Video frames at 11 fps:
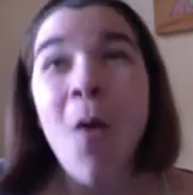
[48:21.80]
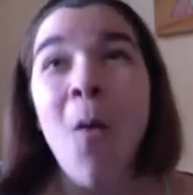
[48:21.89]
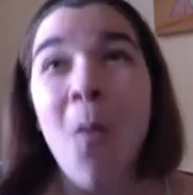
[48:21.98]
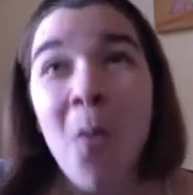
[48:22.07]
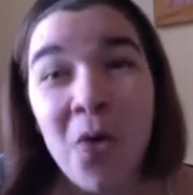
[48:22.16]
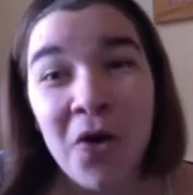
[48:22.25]

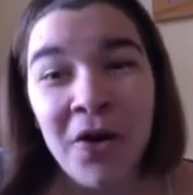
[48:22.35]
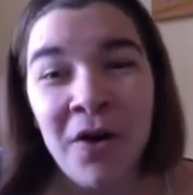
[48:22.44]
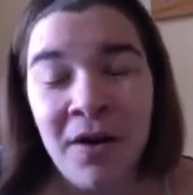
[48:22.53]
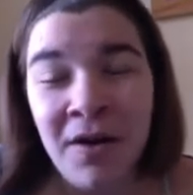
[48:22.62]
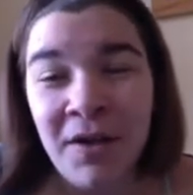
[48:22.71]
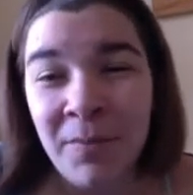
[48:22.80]
or
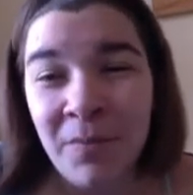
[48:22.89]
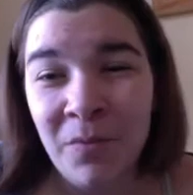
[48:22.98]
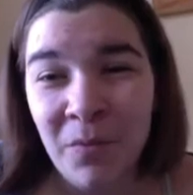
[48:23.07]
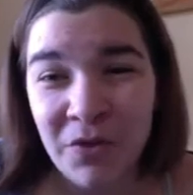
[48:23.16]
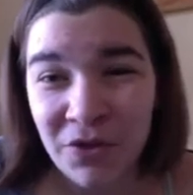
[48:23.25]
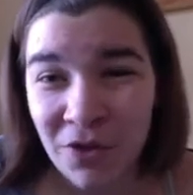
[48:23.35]

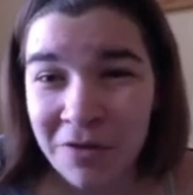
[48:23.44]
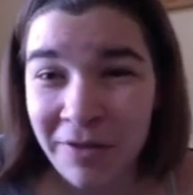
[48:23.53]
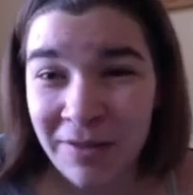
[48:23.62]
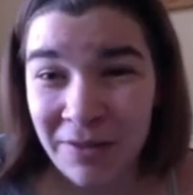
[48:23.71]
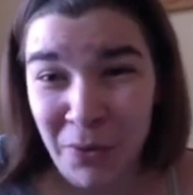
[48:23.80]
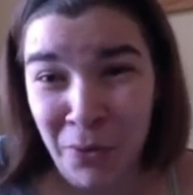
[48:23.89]
when the struggle
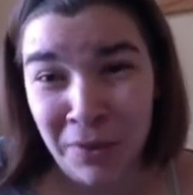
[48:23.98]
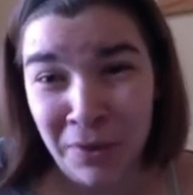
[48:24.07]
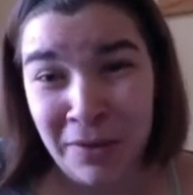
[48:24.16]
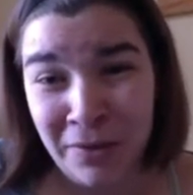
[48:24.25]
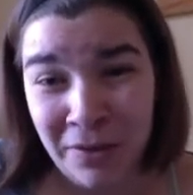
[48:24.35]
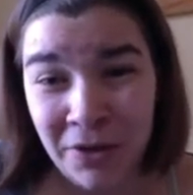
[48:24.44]
isn't totally
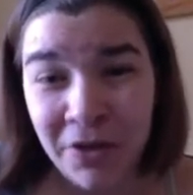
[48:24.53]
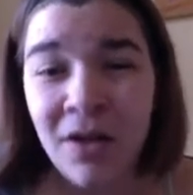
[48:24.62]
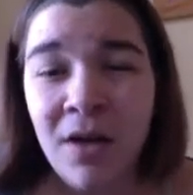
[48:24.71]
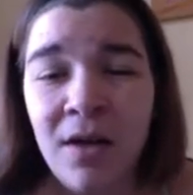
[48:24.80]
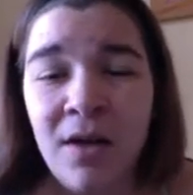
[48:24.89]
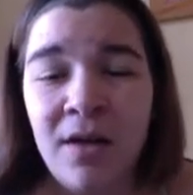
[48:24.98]
clear,
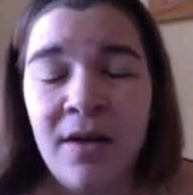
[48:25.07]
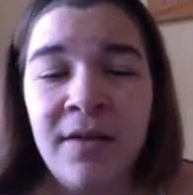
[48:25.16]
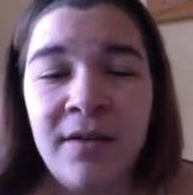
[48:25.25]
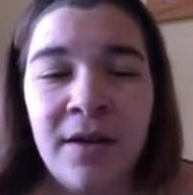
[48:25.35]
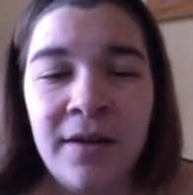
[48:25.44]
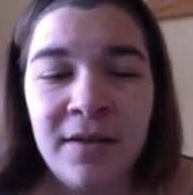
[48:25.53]

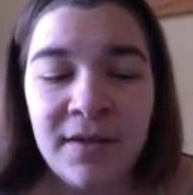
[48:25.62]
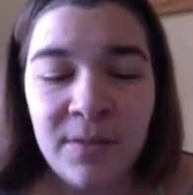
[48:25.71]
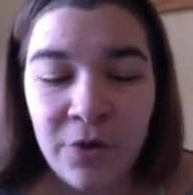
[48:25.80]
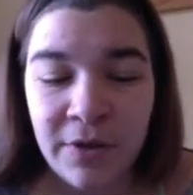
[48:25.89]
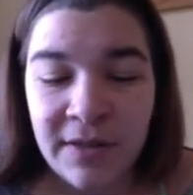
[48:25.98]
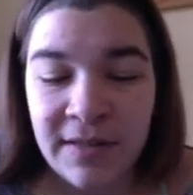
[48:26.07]
I think it's
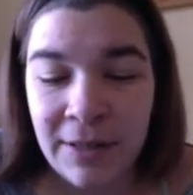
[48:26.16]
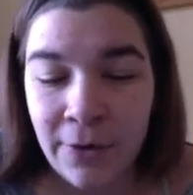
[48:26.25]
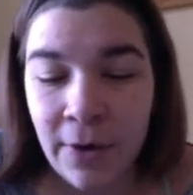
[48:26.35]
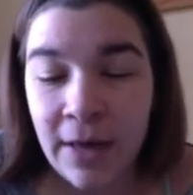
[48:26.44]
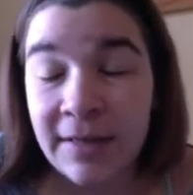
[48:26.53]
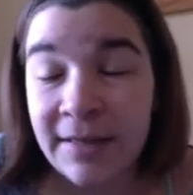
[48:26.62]
important to say,
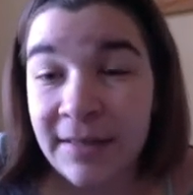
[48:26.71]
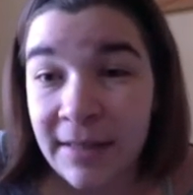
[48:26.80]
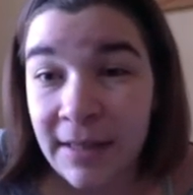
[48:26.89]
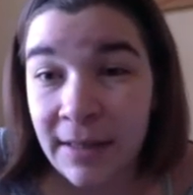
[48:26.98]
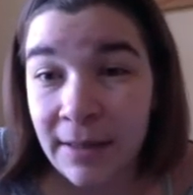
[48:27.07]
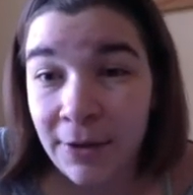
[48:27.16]
I can
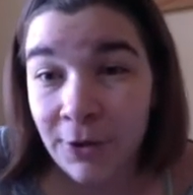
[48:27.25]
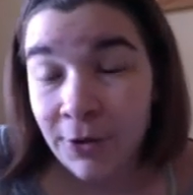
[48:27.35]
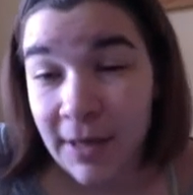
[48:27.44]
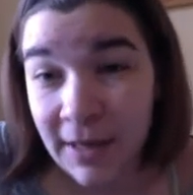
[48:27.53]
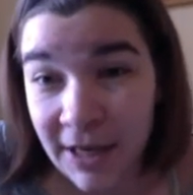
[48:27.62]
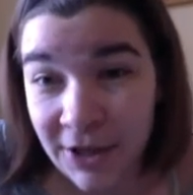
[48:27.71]
see your
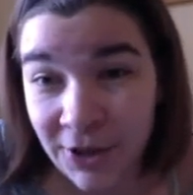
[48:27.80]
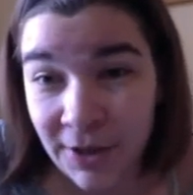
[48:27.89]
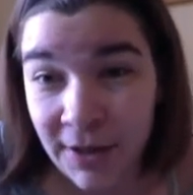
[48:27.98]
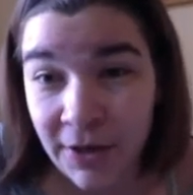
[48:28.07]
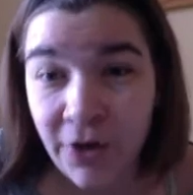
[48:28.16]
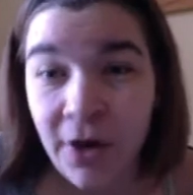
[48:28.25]
dedication
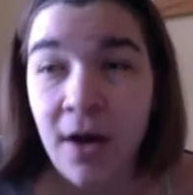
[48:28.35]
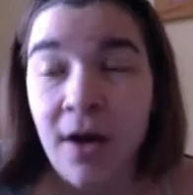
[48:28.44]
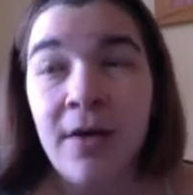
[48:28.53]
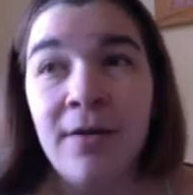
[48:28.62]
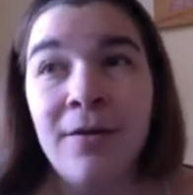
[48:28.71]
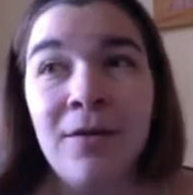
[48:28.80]
here.
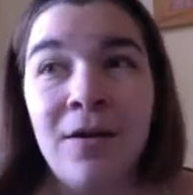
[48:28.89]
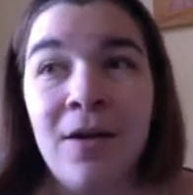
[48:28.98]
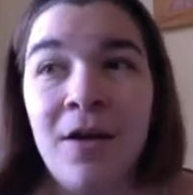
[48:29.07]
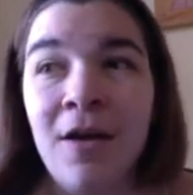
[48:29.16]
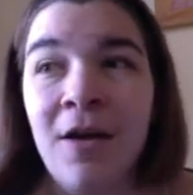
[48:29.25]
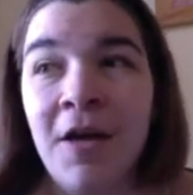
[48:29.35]
I
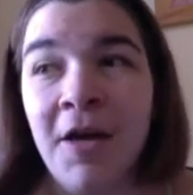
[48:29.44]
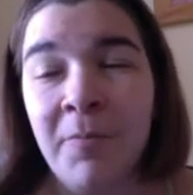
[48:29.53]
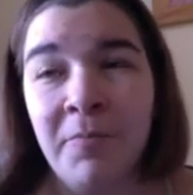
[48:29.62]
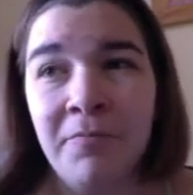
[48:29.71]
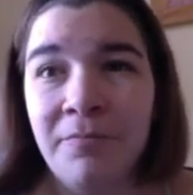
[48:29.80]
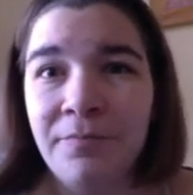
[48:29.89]

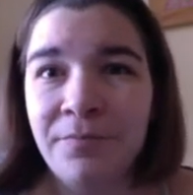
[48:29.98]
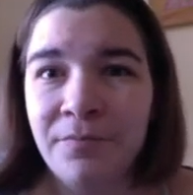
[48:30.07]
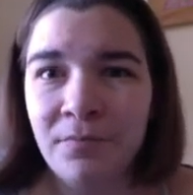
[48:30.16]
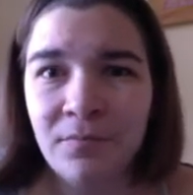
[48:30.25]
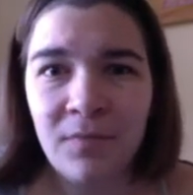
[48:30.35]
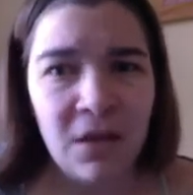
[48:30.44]
am
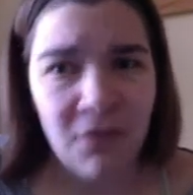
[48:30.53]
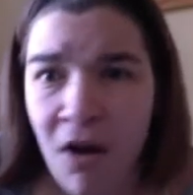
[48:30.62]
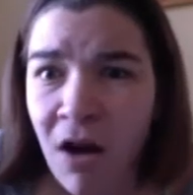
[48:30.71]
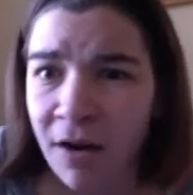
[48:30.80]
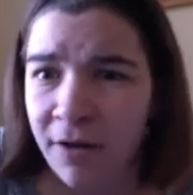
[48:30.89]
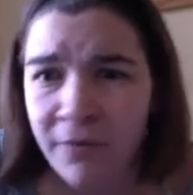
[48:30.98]
in
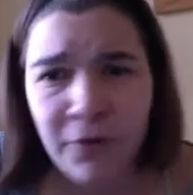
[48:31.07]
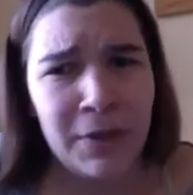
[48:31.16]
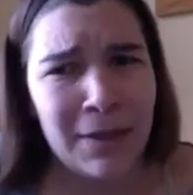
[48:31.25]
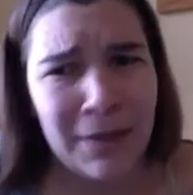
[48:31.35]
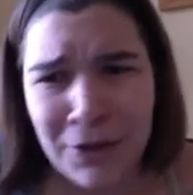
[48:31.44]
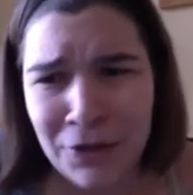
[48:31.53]
awe of your
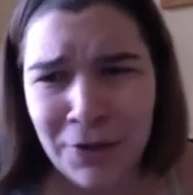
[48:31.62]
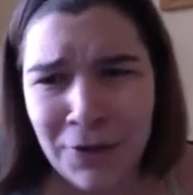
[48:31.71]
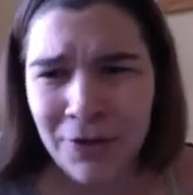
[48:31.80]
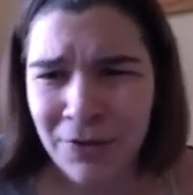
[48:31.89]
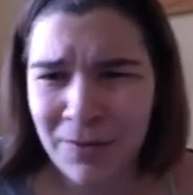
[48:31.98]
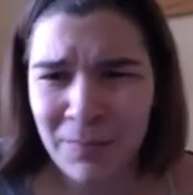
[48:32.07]
dedication here,
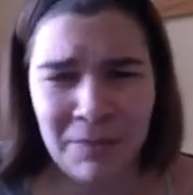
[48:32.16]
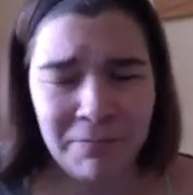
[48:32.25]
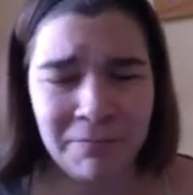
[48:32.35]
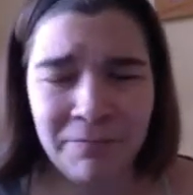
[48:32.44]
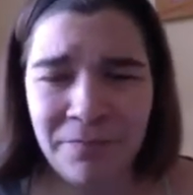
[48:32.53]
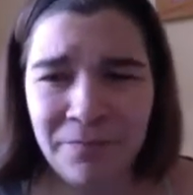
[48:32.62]
something
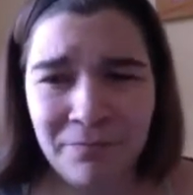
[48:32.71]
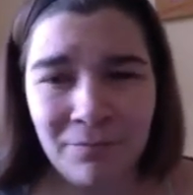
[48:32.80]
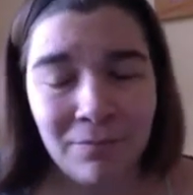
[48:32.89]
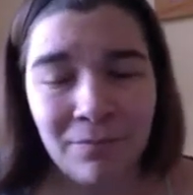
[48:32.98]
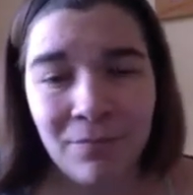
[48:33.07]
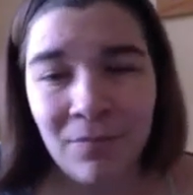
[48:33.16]

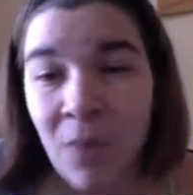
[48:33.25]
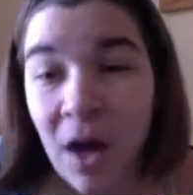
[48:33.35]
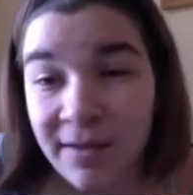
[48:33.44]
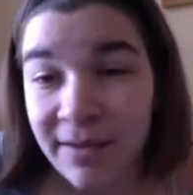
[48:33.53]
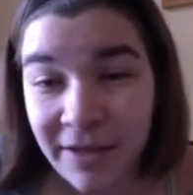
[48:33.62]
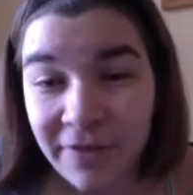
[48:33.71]

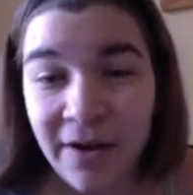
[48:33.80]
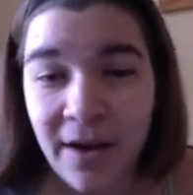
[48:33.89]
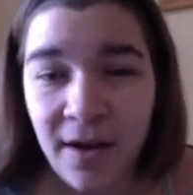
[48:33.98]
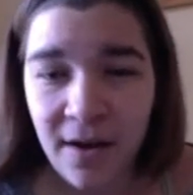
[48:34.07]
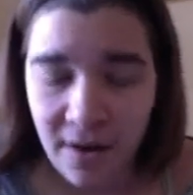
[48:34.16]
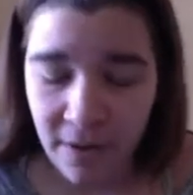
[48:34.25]
positive.
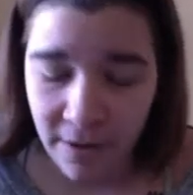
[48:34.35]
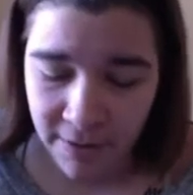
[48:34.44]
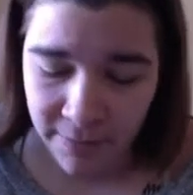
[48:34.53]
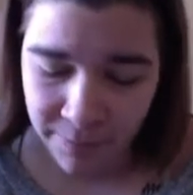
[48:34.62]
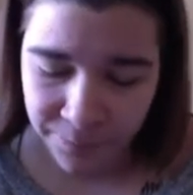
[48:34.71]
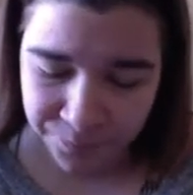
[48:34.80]

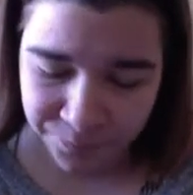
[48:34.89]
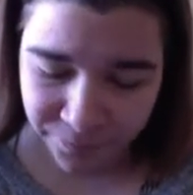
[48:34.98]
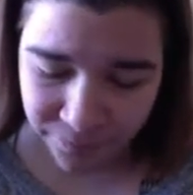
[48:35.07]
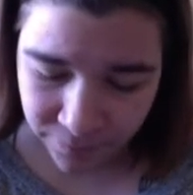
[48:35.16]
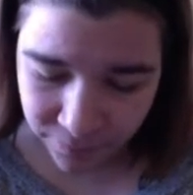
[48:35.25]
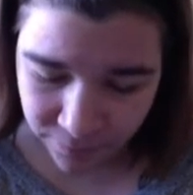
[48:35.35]
And
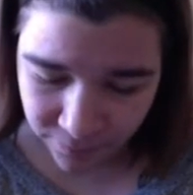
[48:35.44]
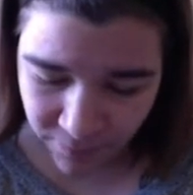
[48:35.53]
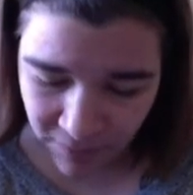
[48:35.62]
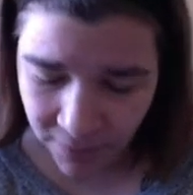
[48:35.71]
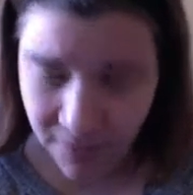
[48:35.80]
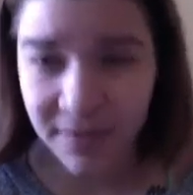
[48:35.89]

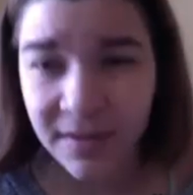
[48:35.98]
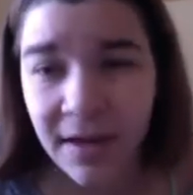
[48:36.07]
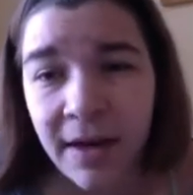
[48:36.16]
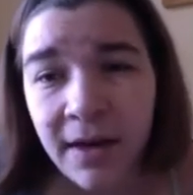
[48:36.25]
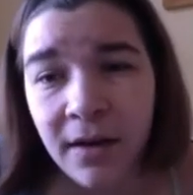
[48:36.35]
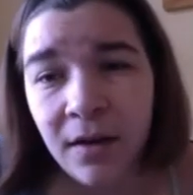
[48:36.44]
then
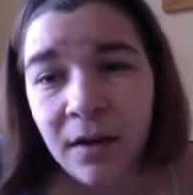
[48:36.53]
say,